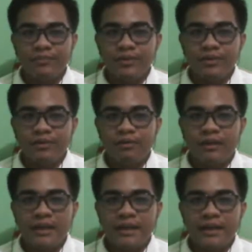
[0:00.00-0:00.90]
To when
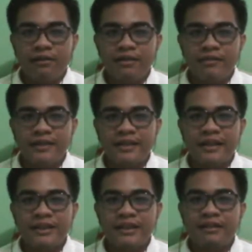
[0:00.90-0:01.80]
an aircraft is
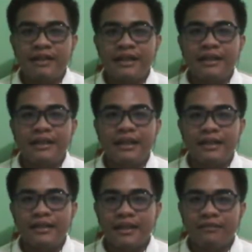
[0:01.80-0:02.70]
stationary, it is
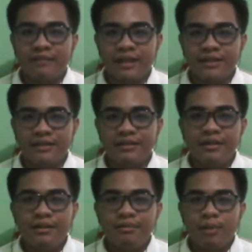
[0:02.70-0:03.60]
at rest,
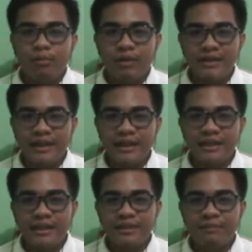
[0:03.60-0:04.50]
but once the
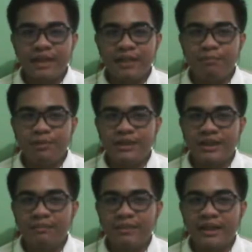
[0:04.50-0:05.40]
engines begin pushing the
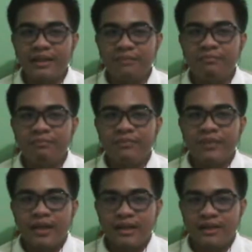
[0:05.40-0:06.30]
plane,
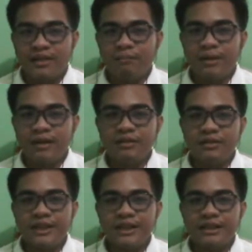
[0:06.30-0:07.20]
it is compelled to
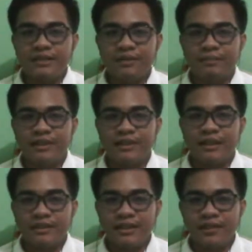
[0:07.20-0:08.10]
change from the
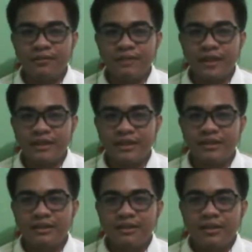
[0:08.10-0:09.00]
state of rest
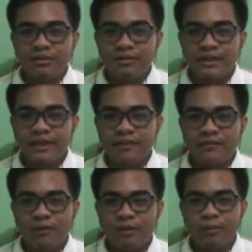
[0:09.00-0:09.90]
to a state of
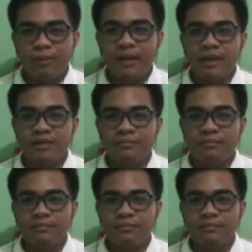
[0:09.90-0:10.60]
forward momentum.